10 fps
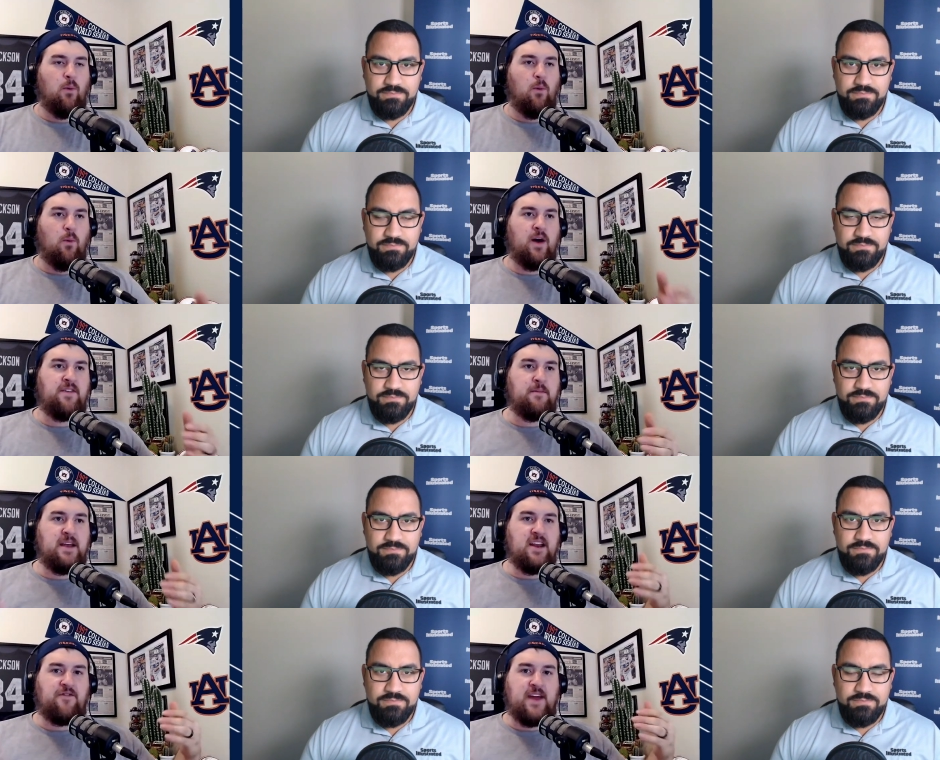Speaker 1: what does it
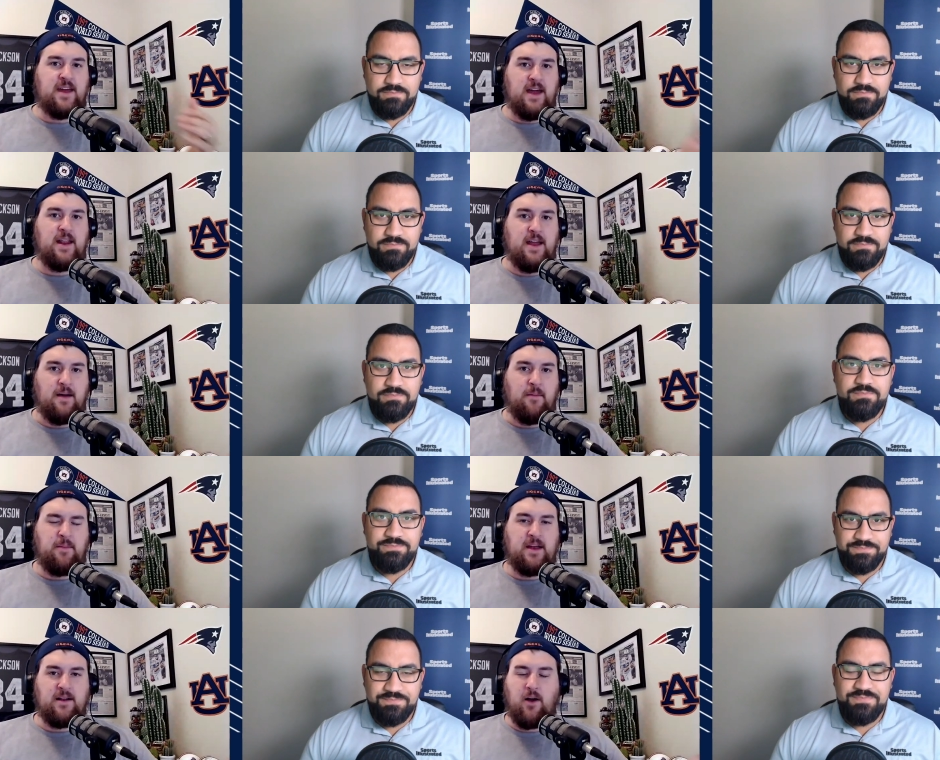mean if they get him? I mean,